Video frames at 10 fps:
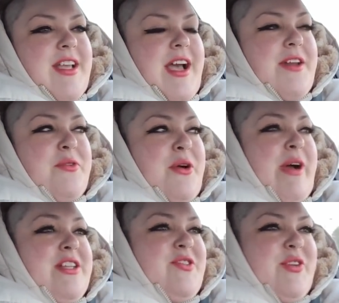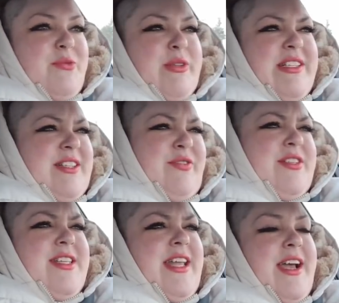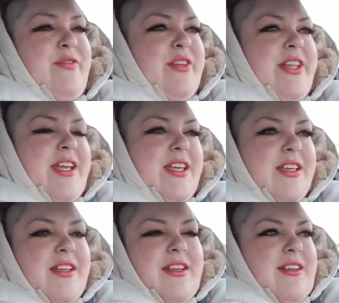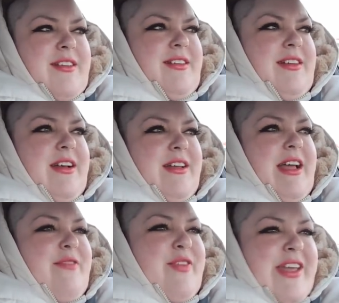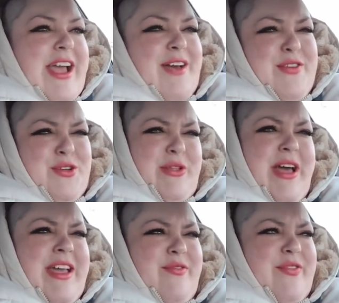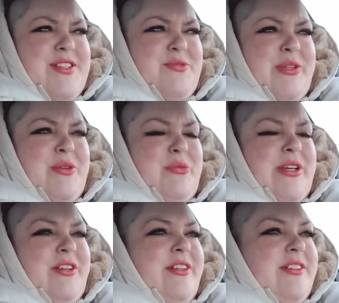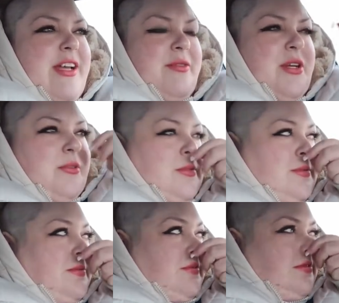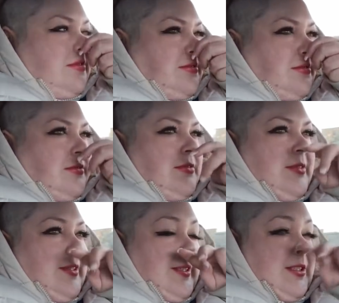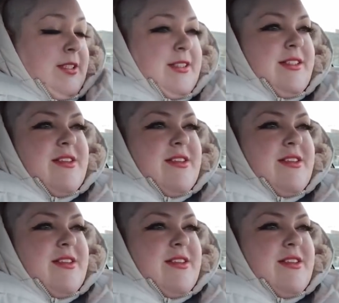I don't know. I just feel really different today. I feel like I, I feel like I have a new life. You it's really recharged. weird. I don't know. Did you